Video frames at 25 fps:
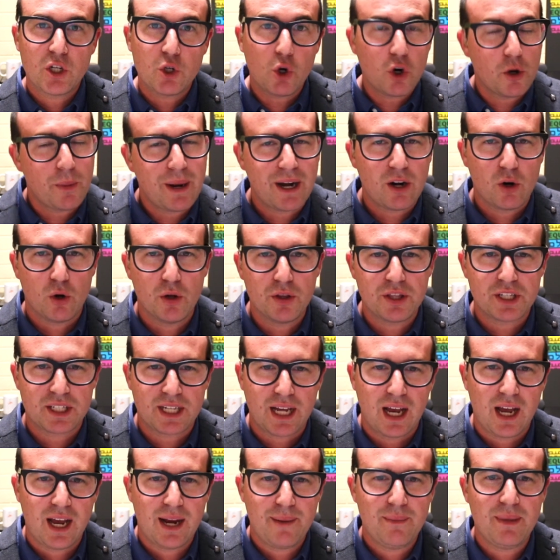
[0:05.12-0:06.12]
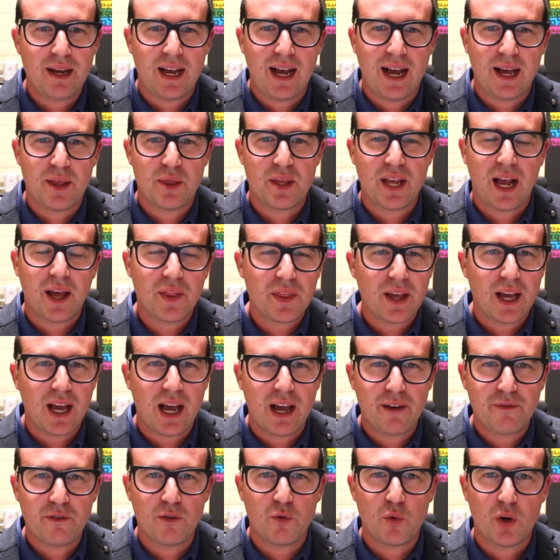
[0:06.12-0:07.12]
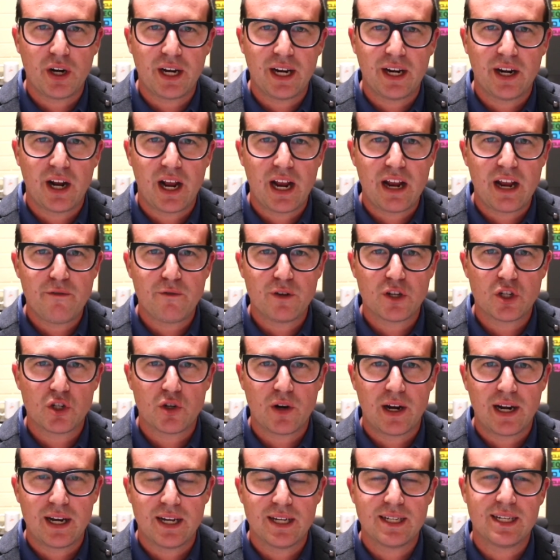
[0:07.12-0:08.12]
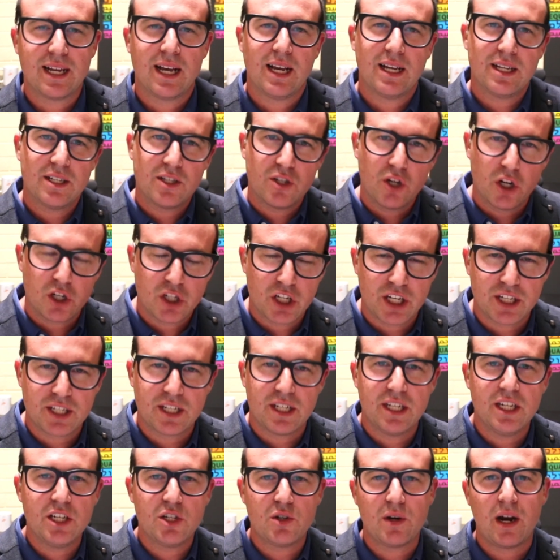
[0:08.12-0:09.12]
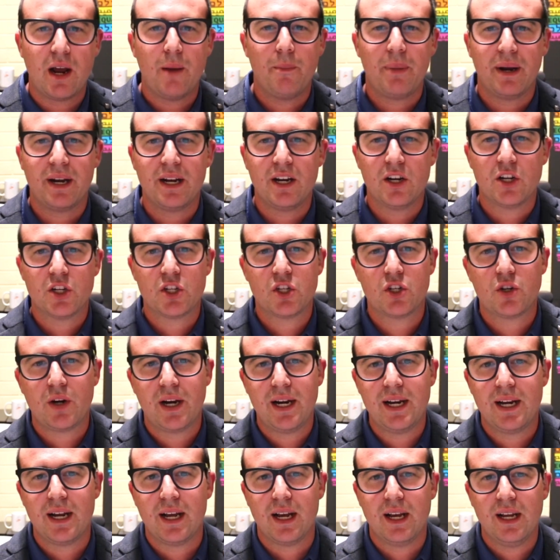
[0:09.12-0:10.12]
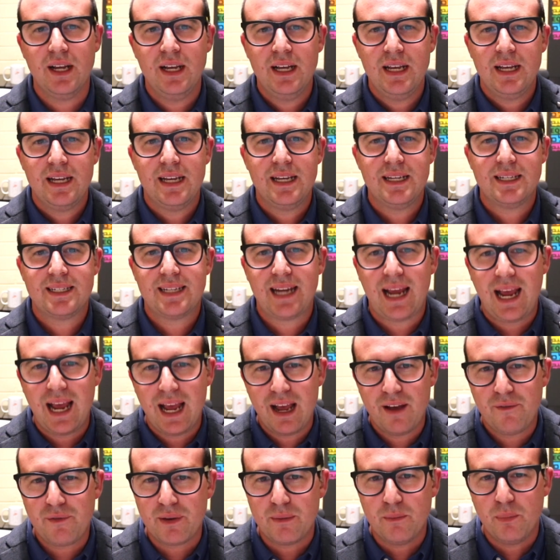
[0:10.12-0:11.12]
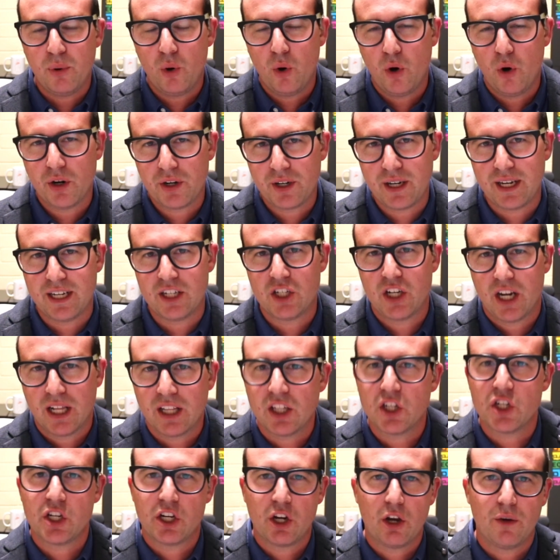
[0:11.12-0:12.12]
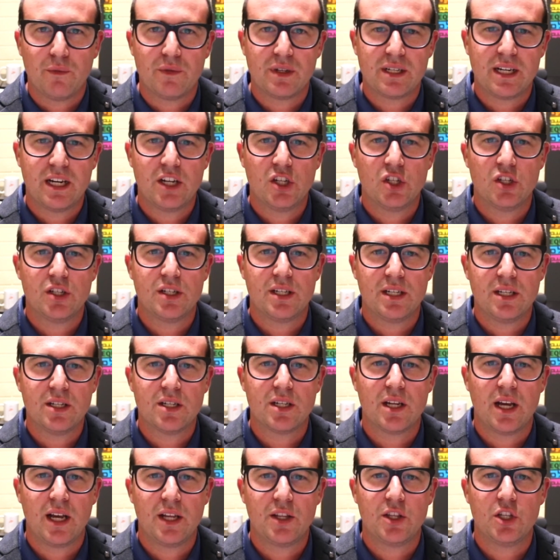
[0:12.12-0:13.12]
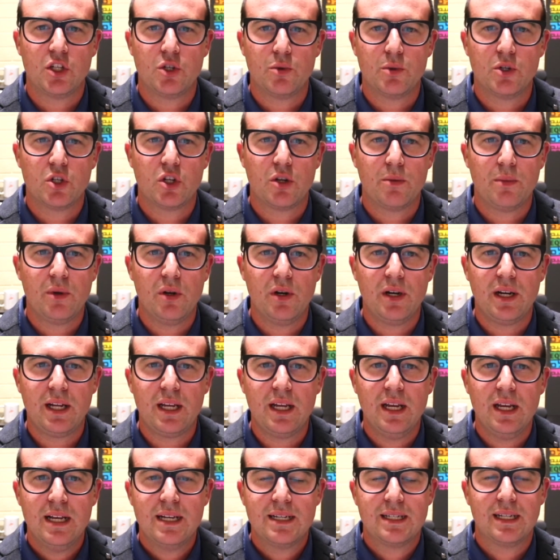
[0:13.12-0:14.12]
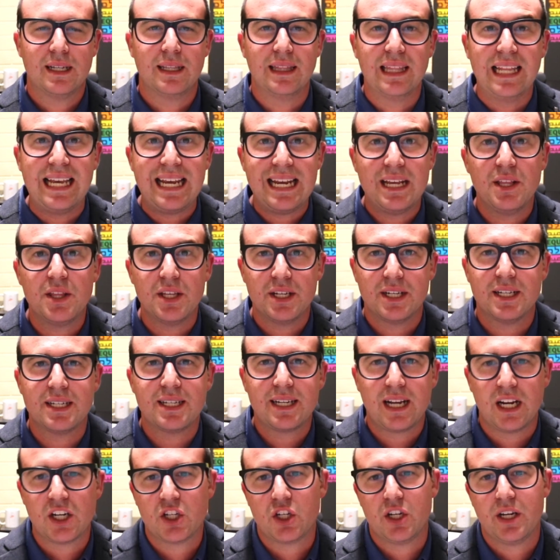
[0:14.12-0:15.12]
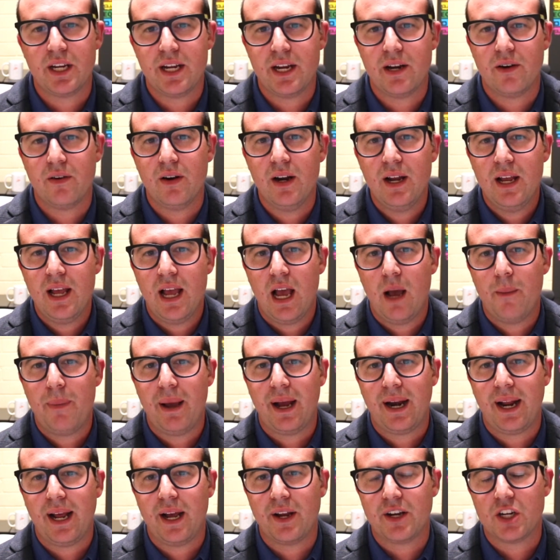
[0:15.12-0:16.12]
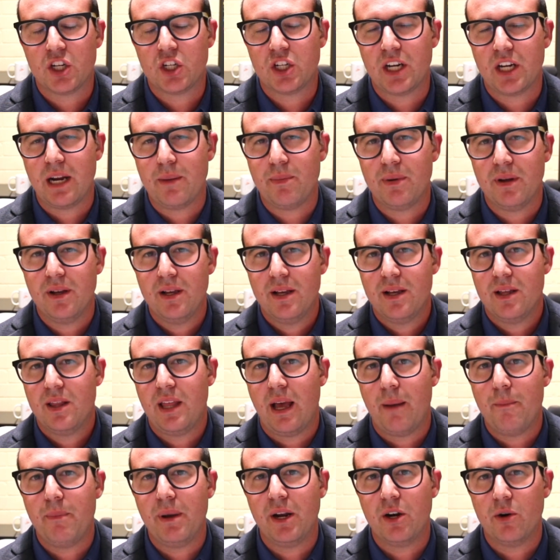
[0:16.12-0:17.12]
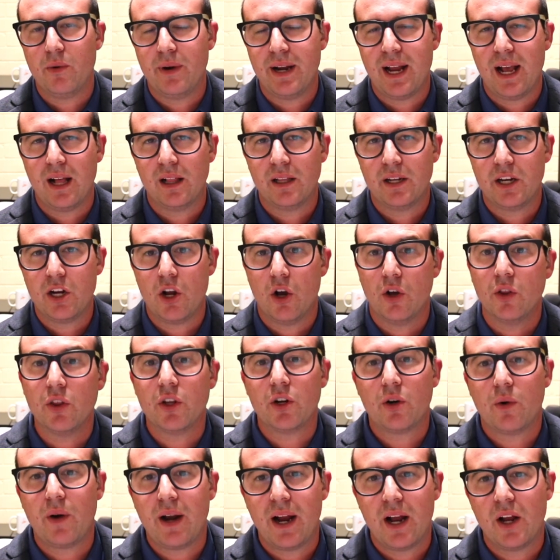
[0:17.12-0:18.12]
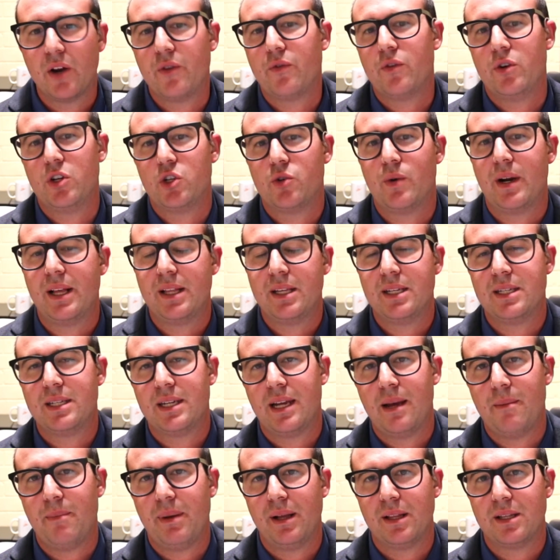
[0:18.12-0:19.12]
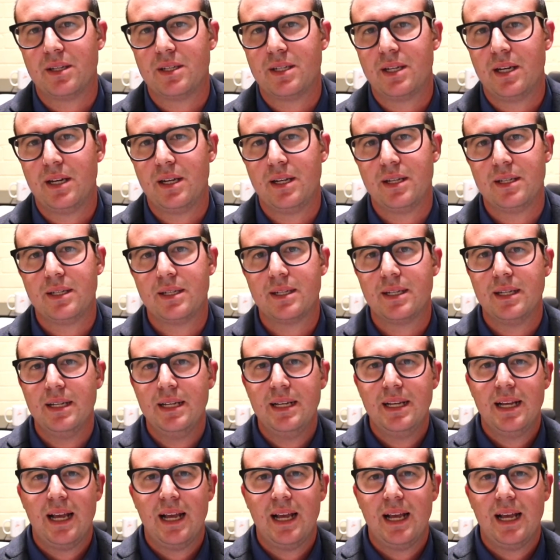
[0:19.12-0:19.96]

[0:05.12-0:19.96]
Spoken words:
talk about it all the time. The other half of what NIF Australia does, not just in Israel, but in Australia, is to have important and challenging conversations inside the Jewish community to lead the discussion here about how to shape that better reality on the ground for Israelis and Palestinians.